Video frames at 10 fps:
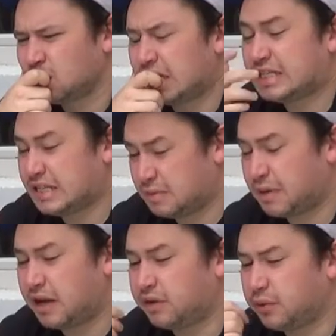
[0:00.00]
I did the
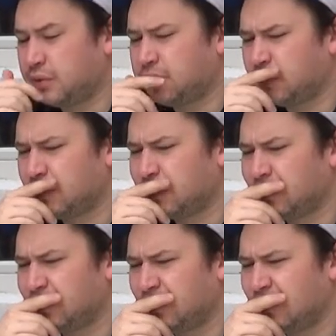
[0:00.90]
Panto.
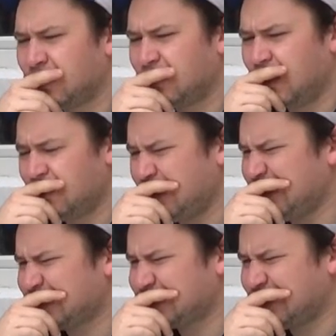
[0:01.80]
I
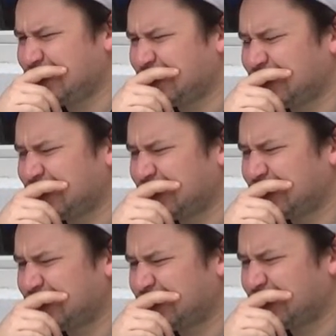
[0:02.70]
think that's it.
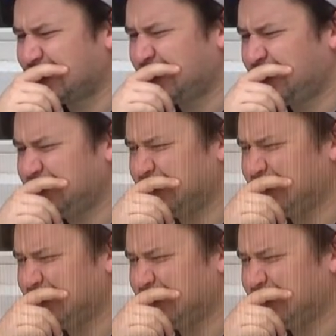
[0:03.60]
I can't